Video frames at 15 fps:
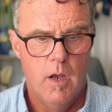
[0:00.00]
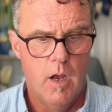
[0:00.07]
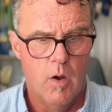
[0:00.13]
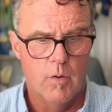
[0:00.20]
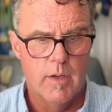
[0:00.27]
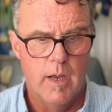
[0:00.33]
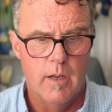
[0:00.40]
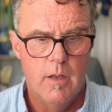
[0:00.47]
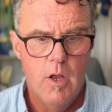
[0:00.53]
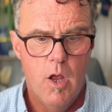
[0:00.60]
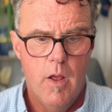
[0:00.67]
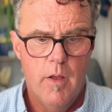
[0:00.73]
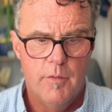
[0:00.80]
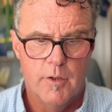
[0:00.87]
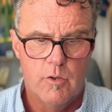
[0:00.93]
Okay.
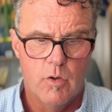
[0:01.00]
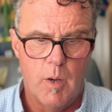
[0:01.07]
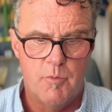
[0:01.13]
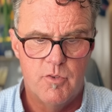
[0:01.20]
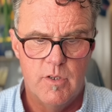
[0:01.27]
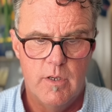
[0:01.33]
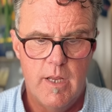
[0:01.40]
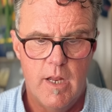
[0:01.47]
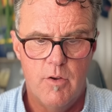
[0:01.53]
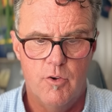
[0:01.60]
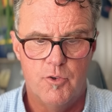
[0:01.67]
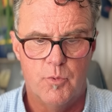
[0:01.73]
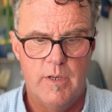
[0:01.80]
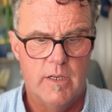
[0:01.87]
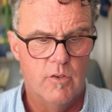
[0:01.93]
The corruption
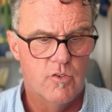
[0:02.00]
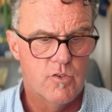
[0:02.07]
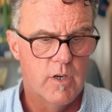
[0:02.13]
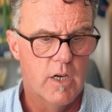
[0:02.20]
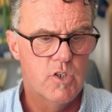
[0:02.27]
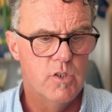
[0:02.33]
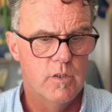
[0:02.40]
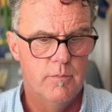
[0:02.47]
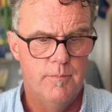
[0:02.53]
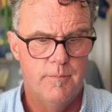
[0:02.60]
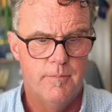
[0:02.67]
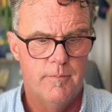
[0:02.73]
hinders reconstruction